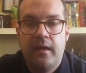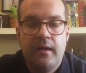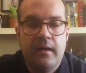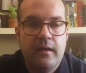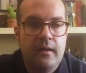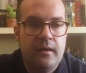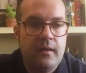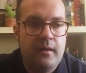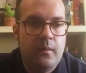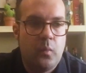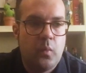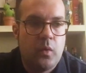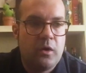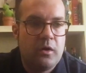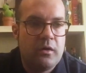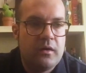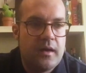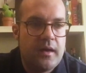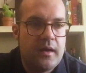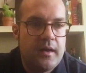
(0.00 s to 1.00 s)
Uh,
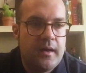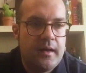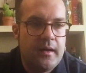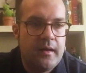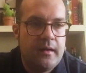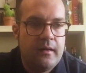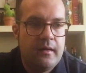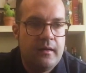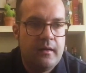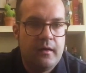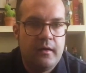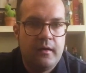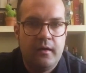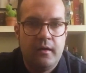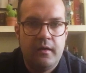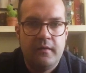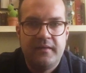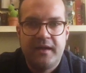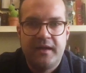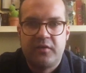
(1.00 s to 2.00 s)
were uh, uh,
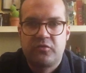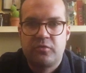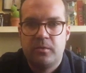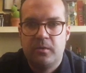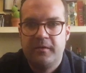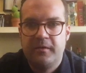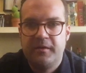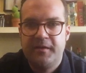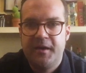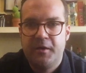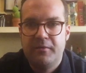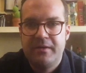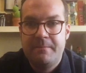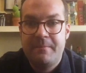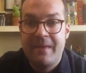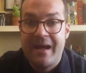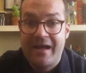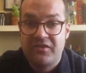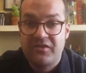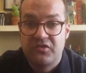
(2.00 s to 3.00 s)
an extraordinary
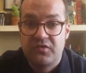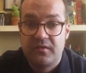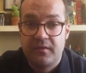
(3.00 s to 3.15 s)
match.